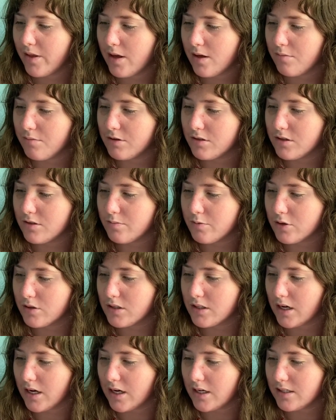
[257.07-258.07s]
Mrs. Burt's
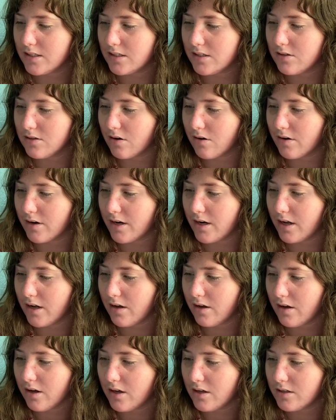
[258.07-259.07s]
eyes darted
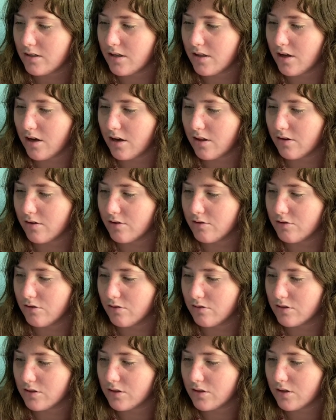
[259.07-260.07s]
to the other
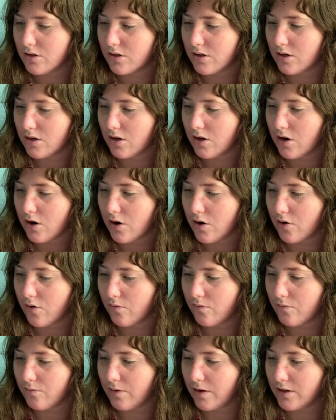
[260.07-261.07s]
adults. Her
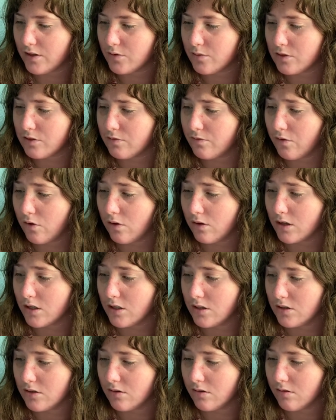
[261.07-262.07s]
face was full of
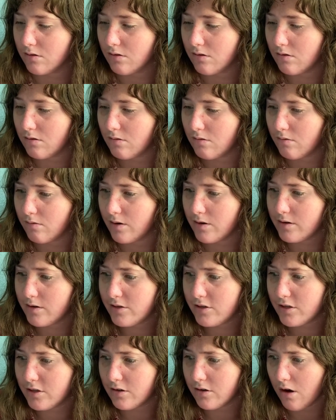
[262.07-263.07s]
concern. "Where did
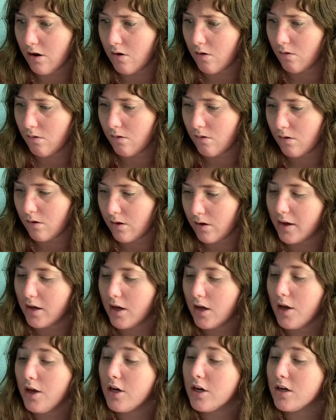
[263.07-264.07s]
she go?"
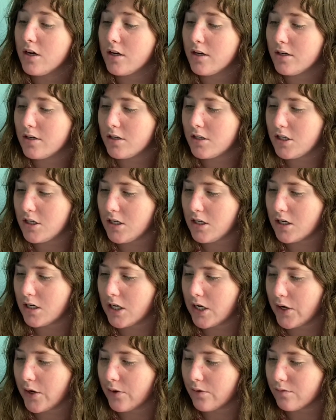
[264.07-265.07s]

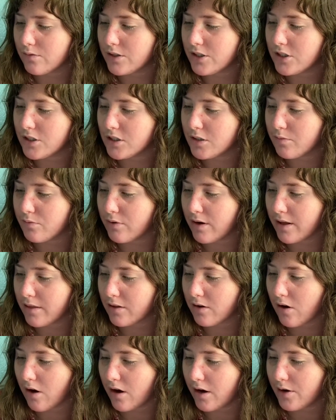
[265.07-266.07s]
Risha's breath
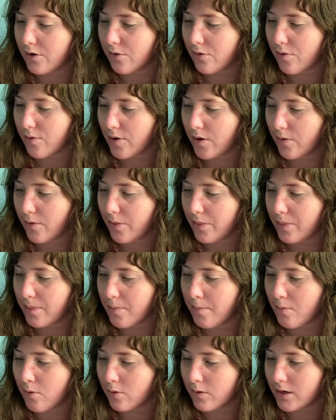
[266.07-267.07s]
caught in her throat. The
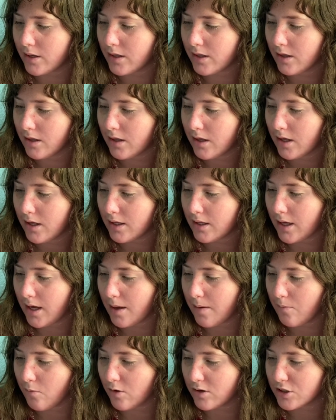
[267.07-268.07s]
morning
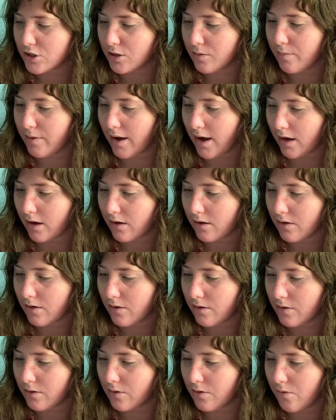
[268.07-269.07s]
came rushing back.
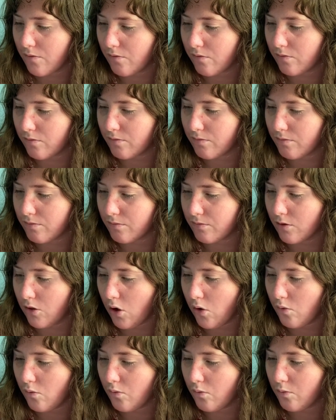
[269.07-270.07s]
The
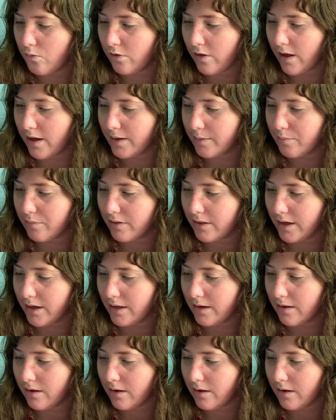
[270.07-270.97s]
low-flying plane.